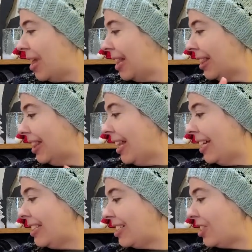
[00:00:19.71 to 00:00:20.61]

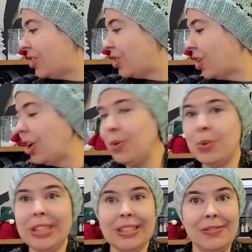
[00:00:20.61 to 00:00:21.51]
Let's start
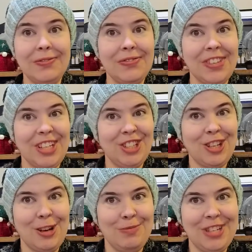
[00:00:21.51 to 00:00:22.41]
with some finished
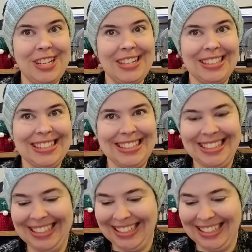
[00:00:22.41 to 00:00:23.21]
objects.